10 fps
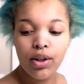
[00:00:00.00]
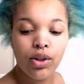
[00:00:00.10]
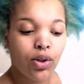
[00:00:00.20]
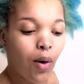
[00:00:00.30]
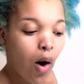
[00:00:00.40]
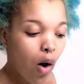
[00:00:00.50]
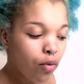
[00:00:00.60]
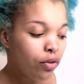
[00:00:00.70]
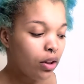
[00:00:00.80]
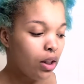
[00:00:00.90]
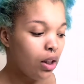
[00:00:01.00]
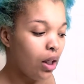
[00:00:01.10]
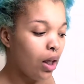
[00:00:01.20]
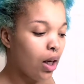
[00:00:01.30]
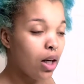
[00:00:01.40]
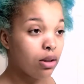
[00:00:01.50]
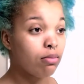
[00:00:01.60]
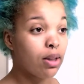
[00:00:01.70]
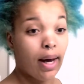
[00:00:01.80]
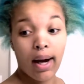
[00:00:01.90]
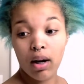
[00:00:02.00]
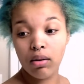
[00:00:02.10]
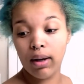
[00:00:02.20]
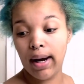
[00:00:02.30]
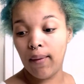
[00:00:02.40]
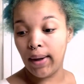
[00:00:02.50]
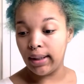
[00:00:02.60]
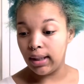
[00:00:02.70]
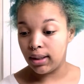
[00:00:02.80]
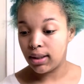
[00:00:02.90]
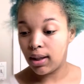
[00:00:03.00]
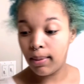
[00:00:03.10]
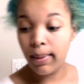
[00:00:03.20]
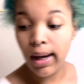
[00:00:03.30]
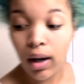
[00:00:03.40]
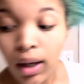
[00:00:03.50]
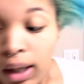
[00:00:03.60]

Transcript: So hopefully it comes out how I need it to come out.